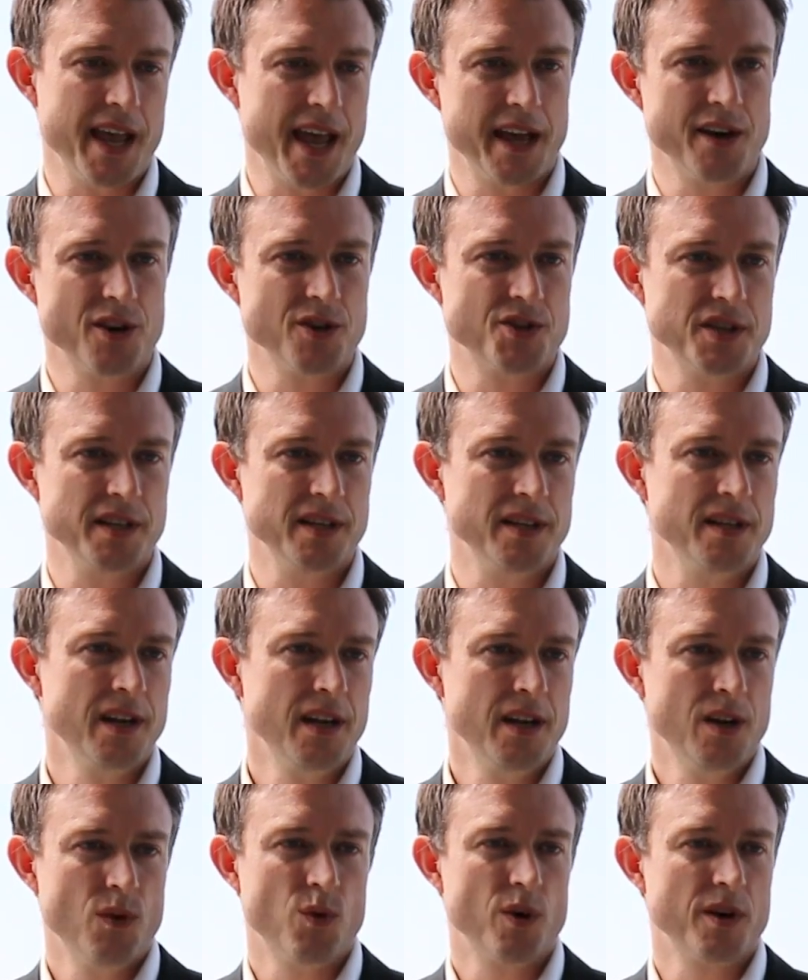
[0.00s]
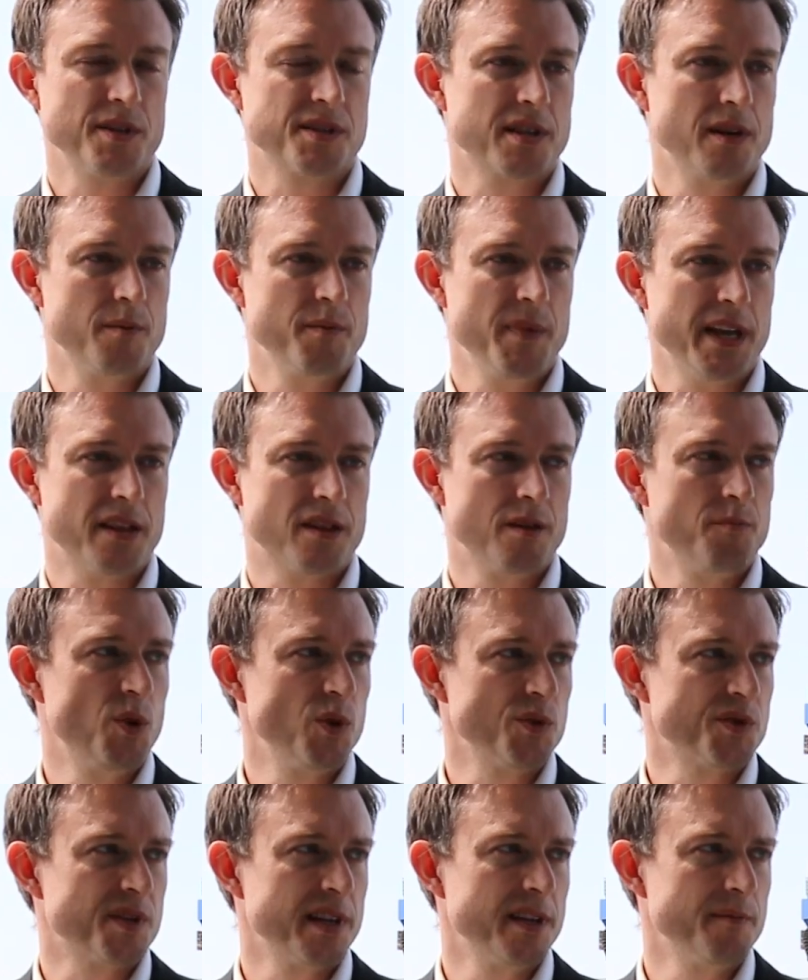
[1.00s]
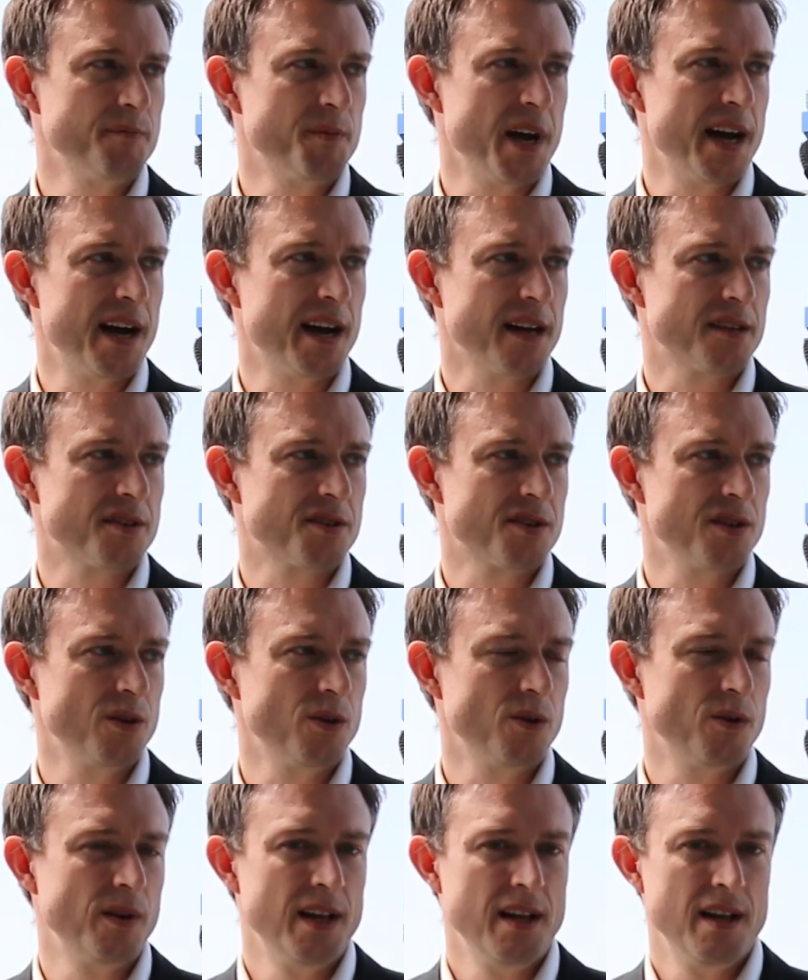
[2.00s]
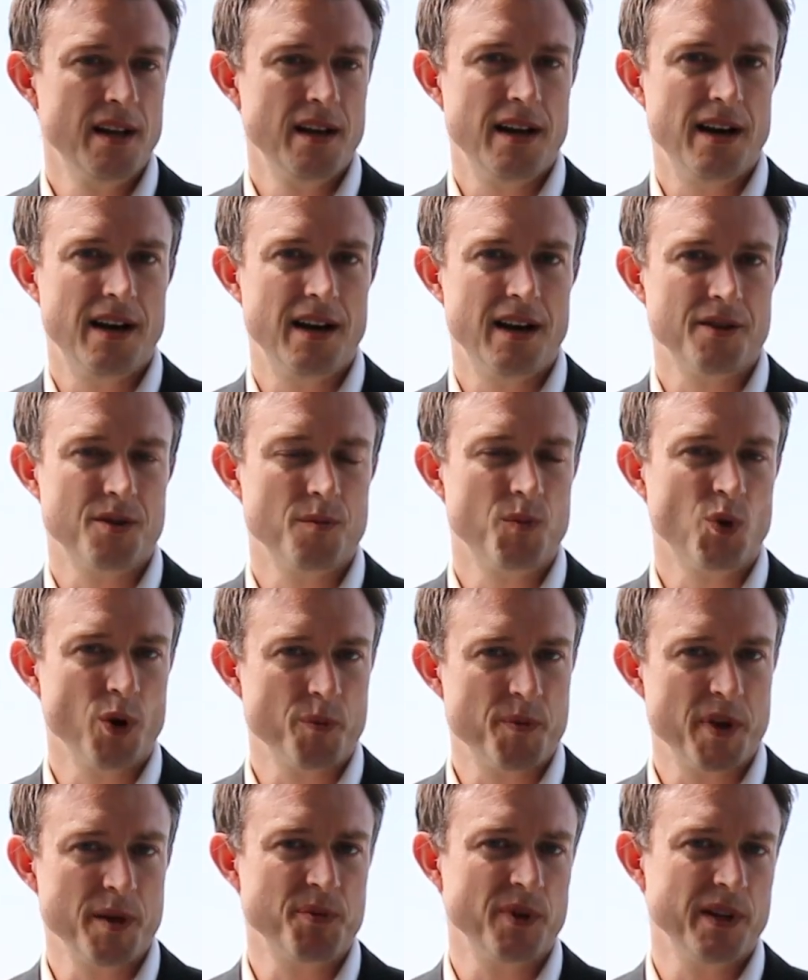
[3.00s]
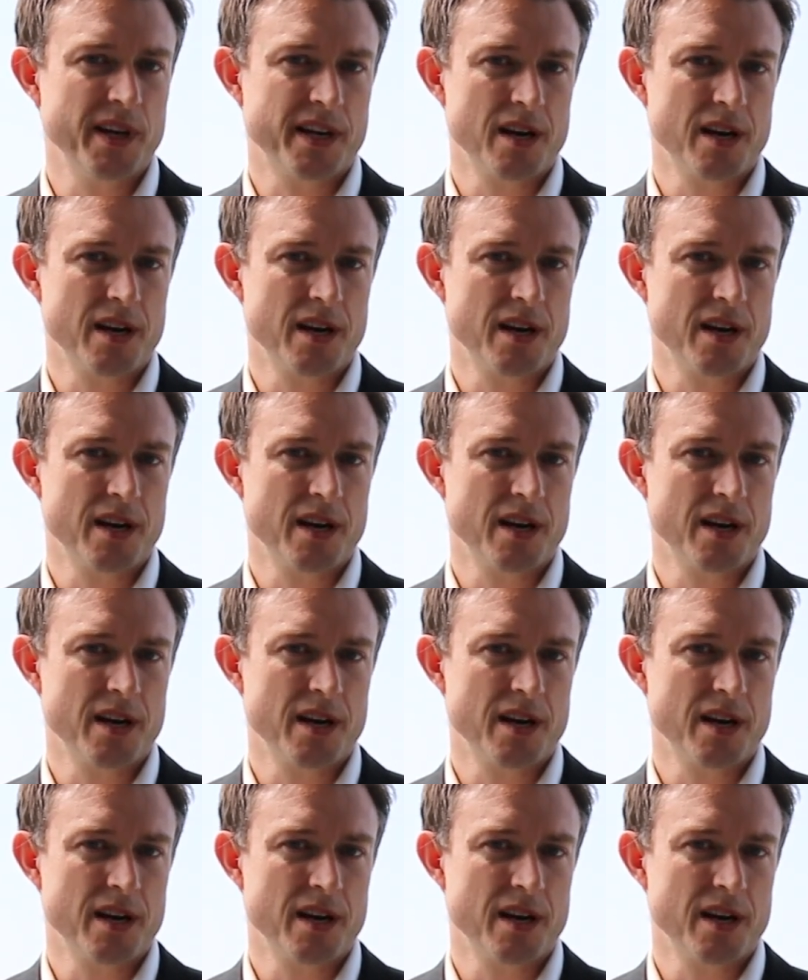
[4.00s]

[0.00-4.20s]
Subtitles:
energy where it's going to make the most impact. So the more people I